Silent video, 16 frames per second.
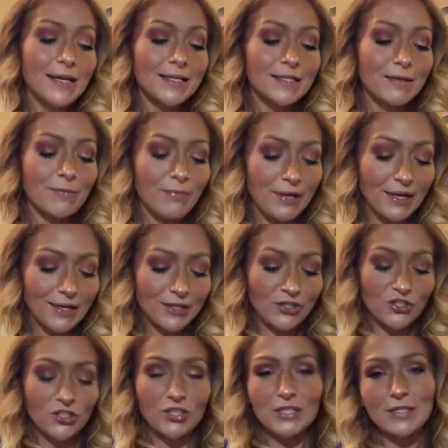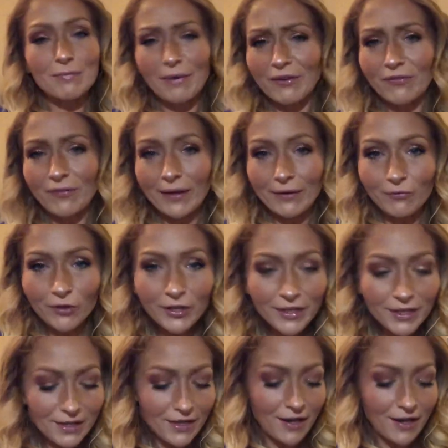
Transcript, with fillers: To me, it's just my favorite.